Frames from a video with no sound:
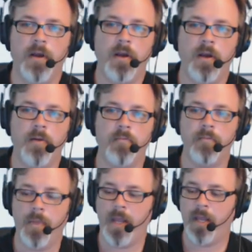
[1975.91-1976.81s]

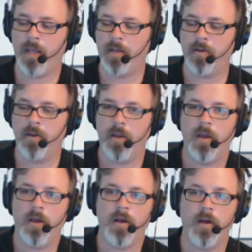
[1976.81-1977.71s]
Um, and
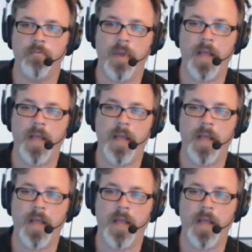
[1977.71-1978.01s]
um,